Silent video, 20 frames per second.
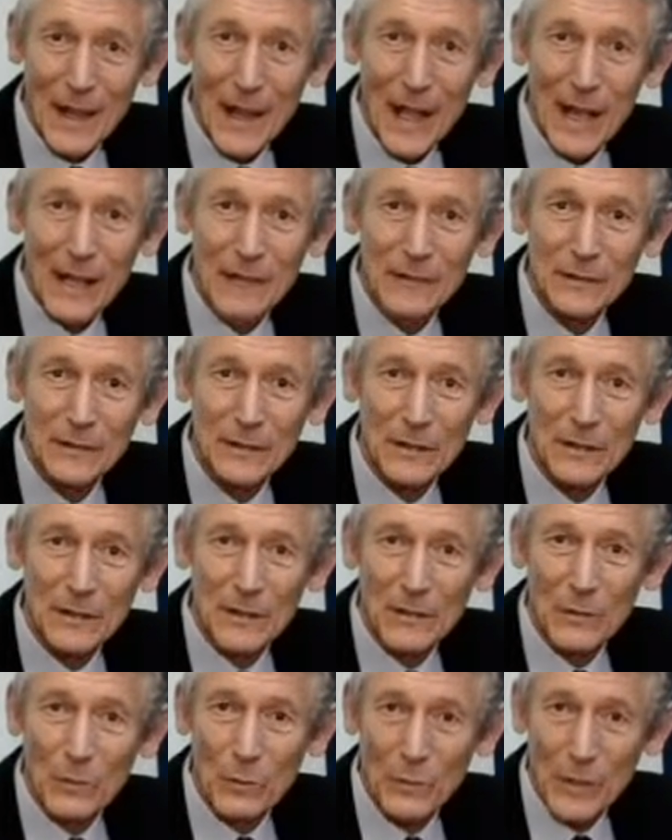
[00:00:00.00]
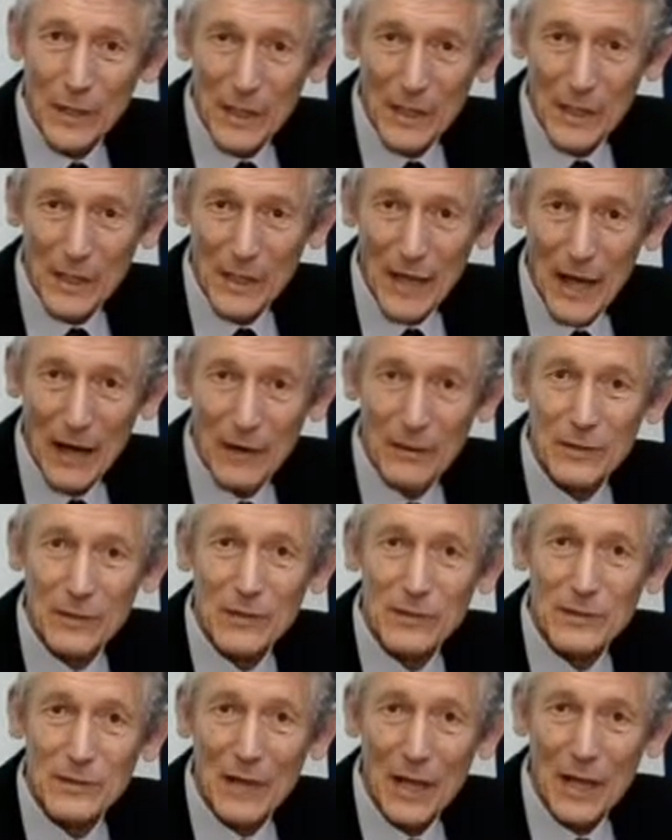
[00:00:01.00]
And we
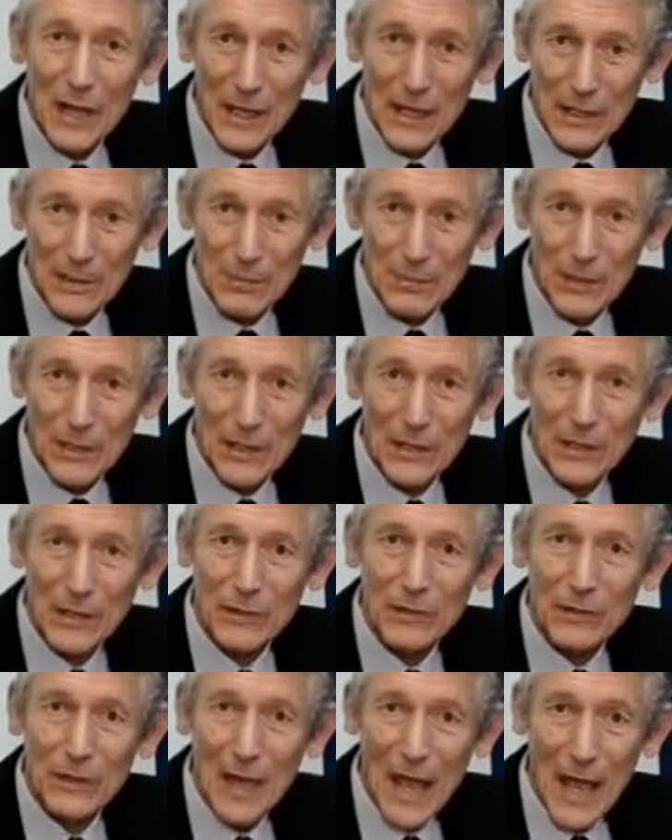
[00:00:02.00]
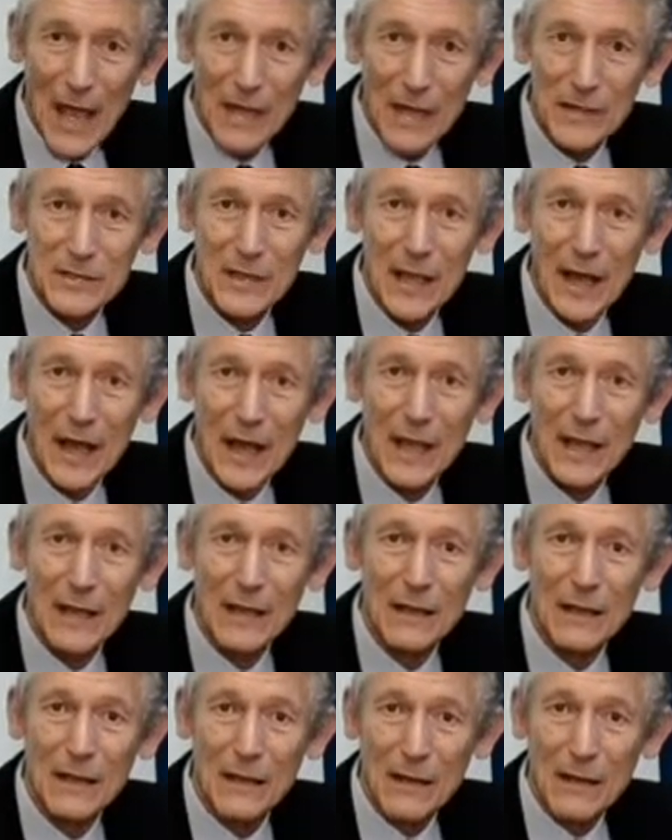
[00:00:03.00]
encourage anybody that has a
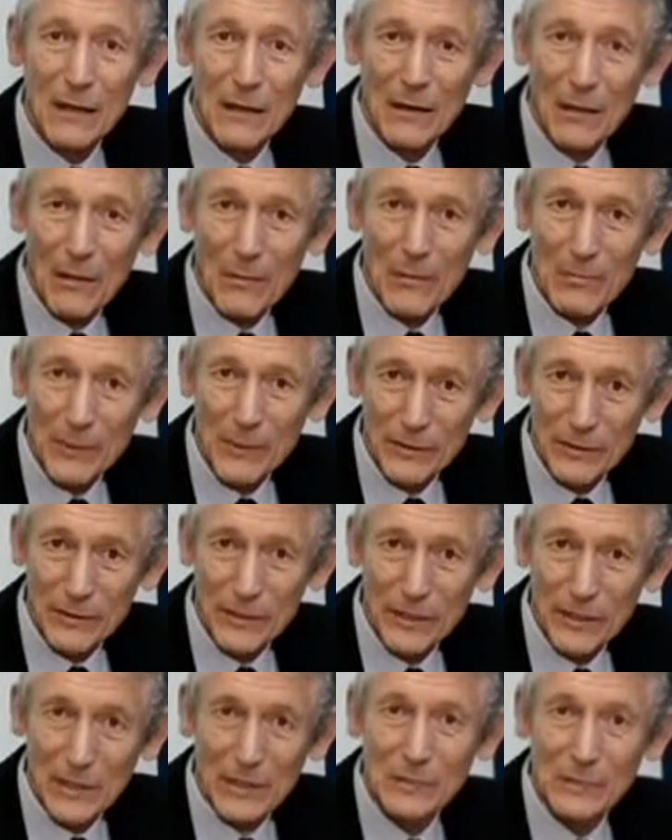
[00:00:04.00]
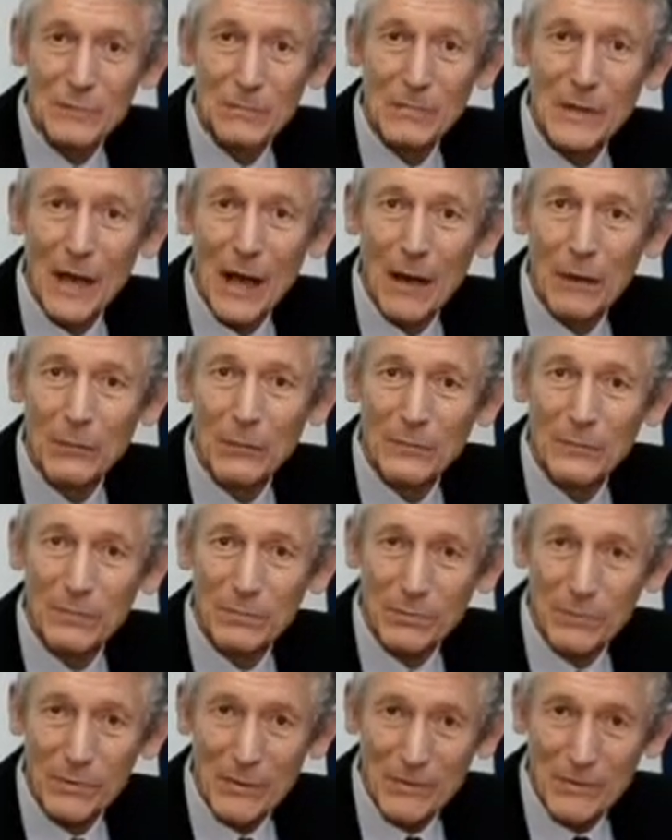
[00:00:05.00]
ability to be able to
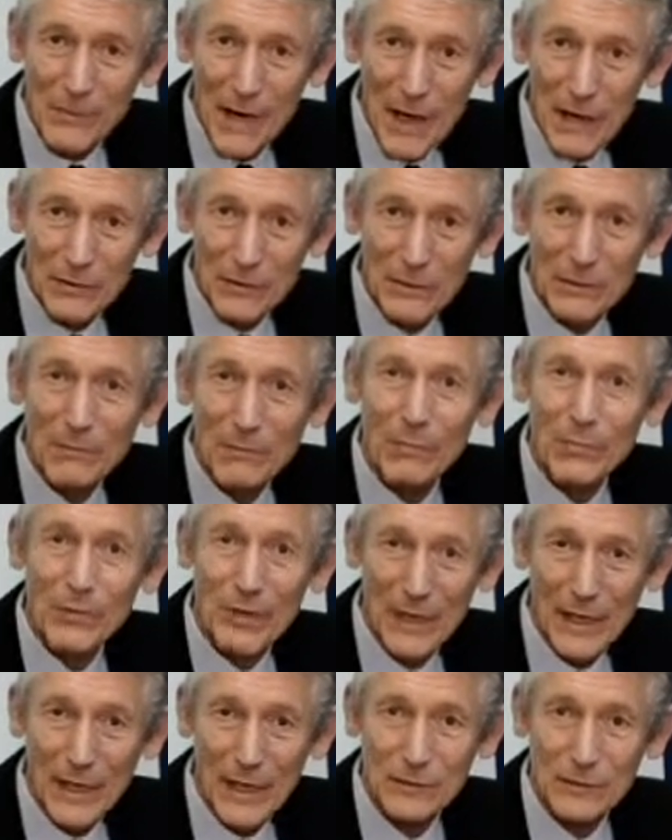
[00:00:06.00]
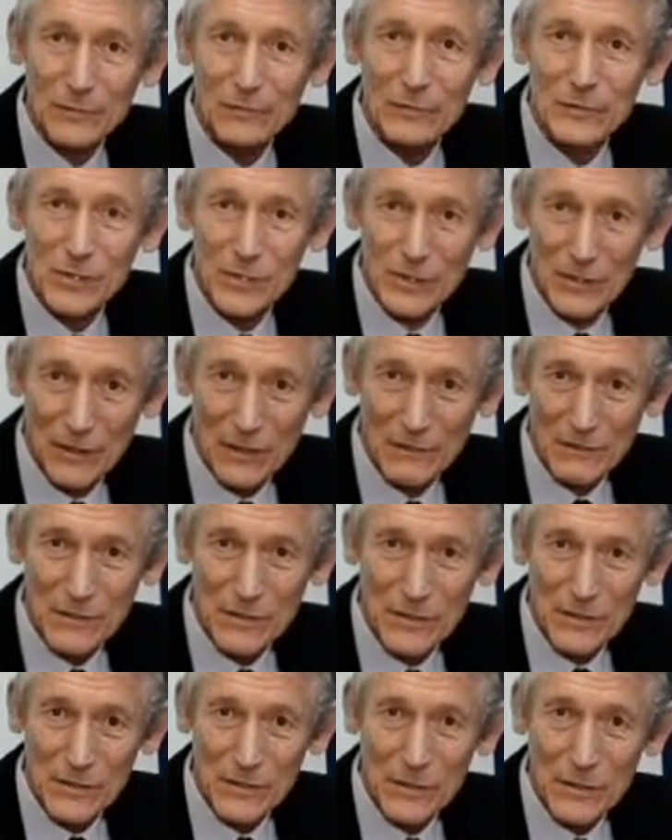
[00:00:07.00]
promote a product or a
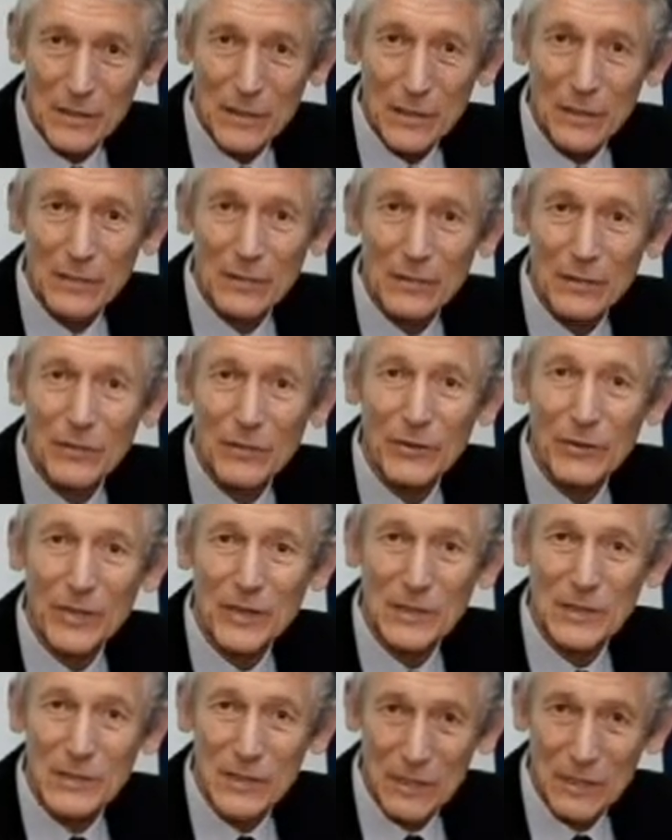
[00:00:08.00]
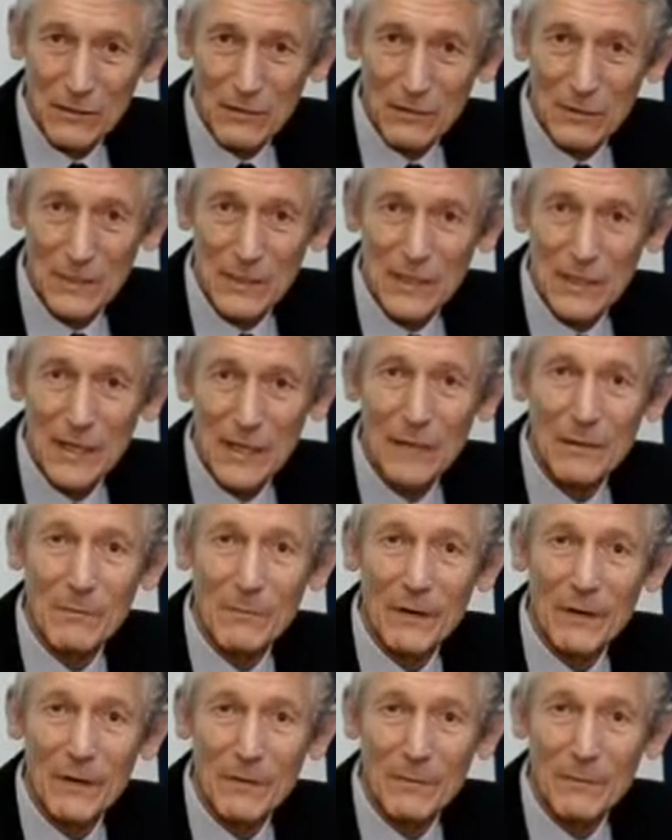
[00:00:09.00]
service to think seriously
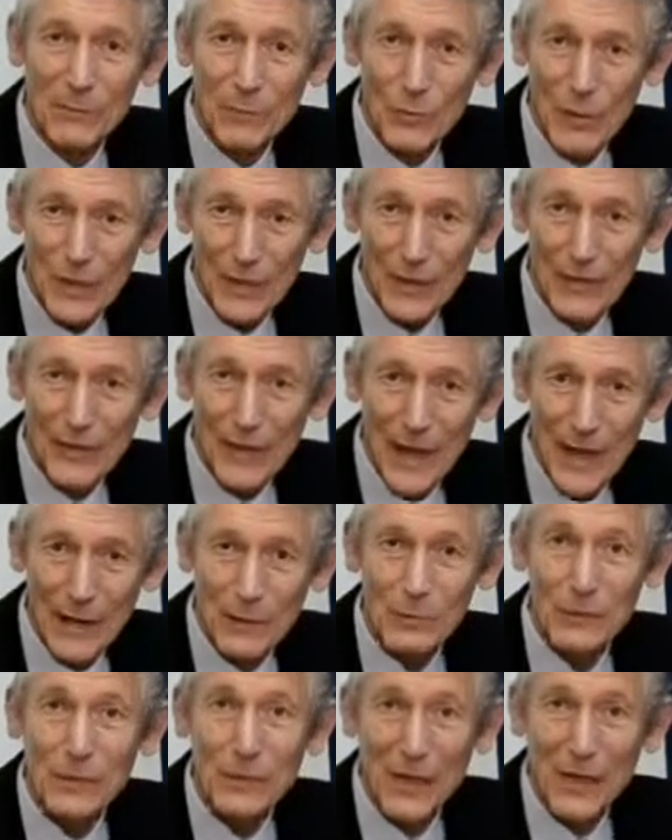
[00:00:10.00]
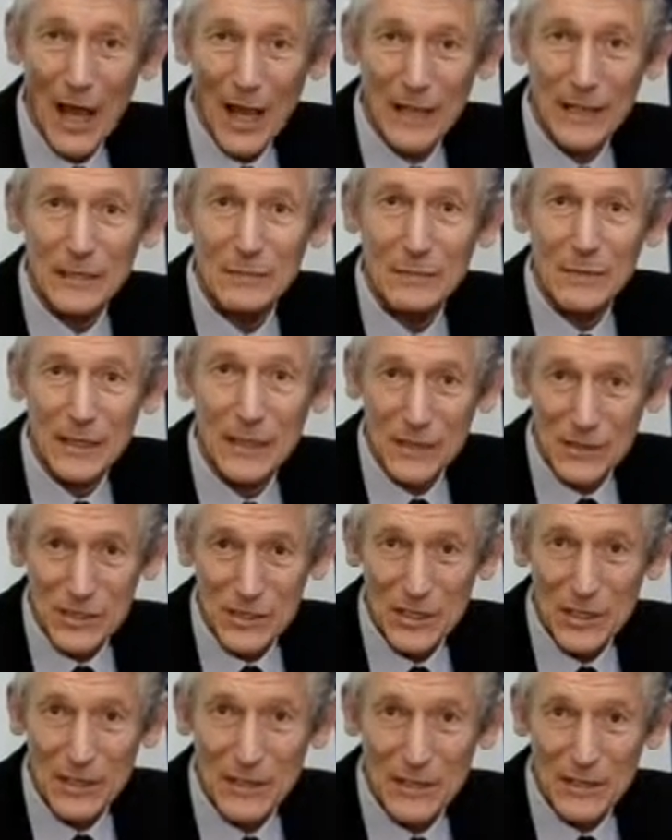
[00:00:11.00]
about whether they would like to be
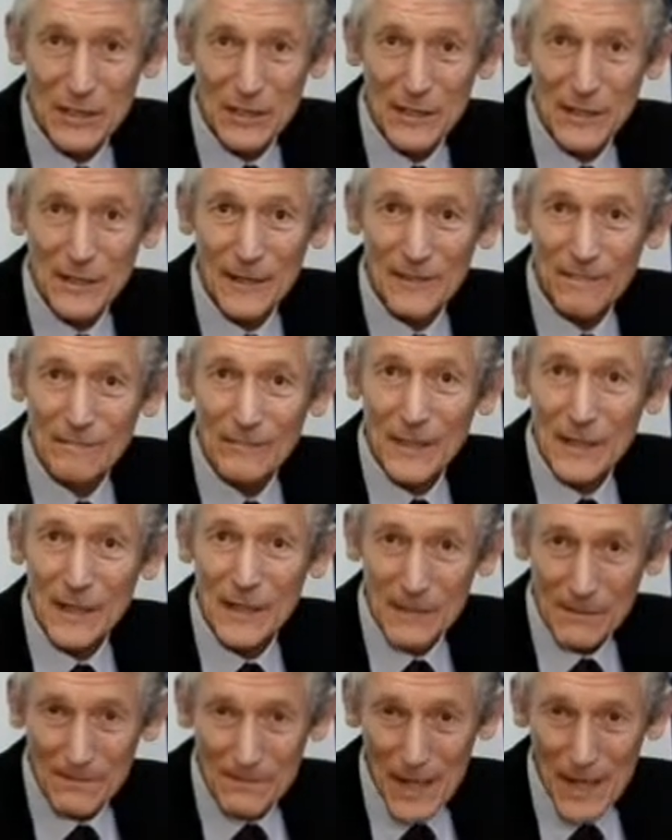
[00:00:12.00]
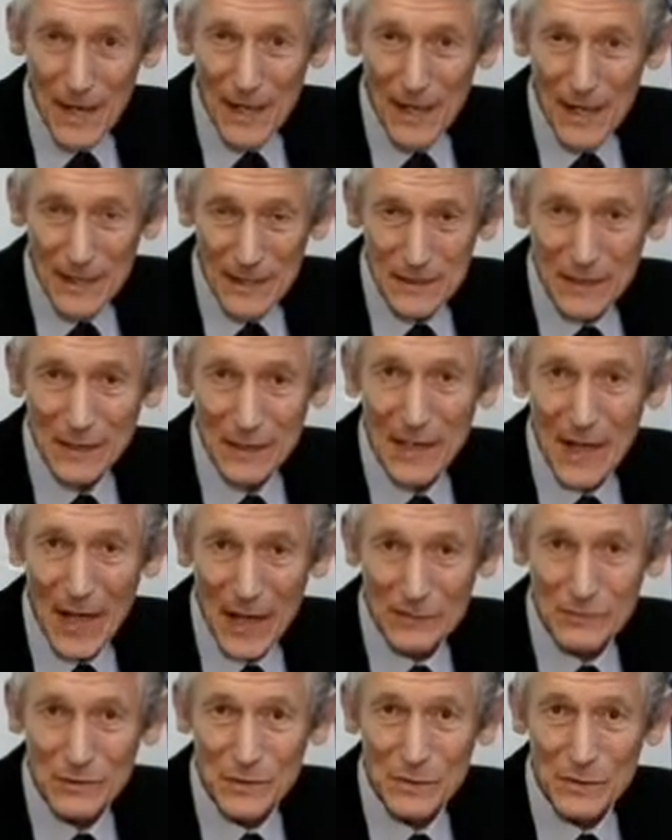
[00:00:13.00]
considered as a
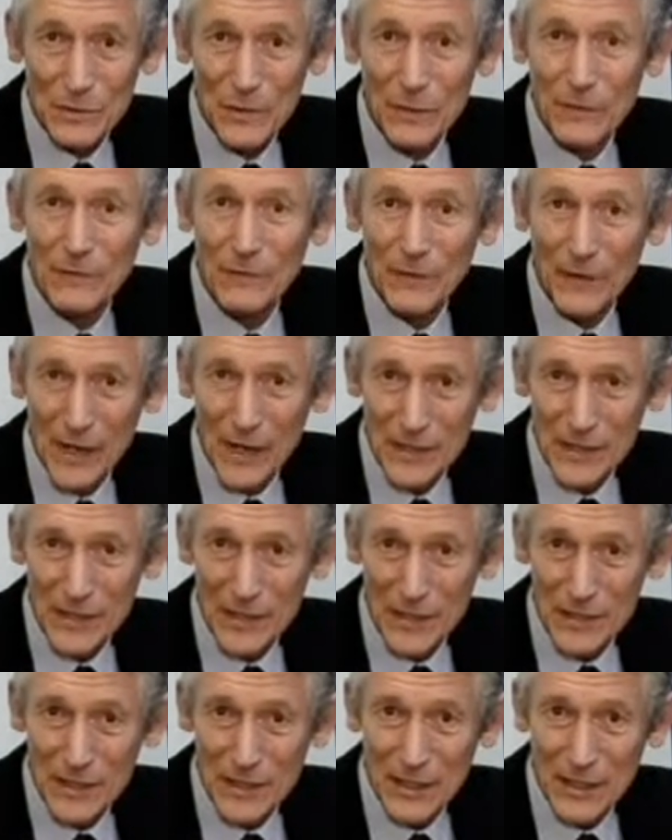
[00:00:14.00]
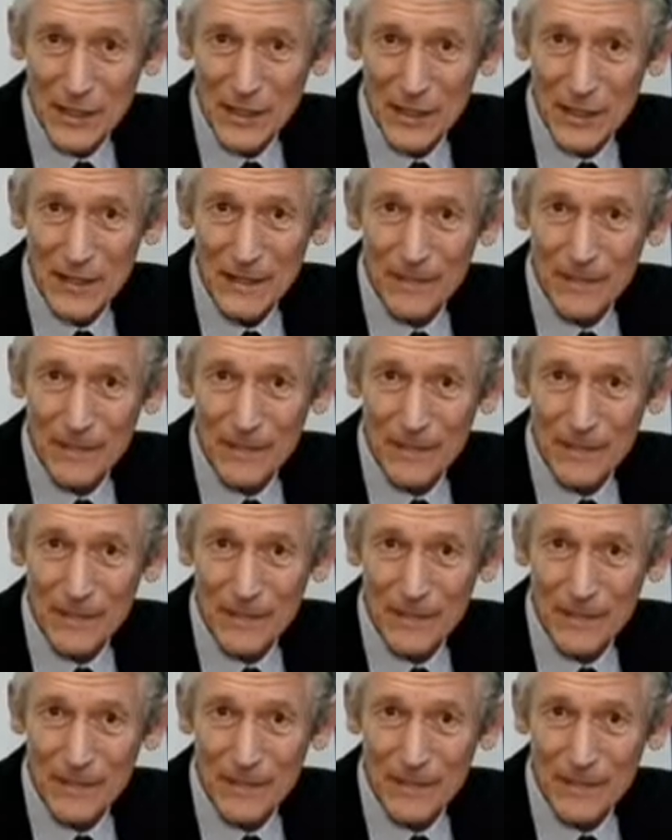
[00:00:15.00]
Catridge World franchisee.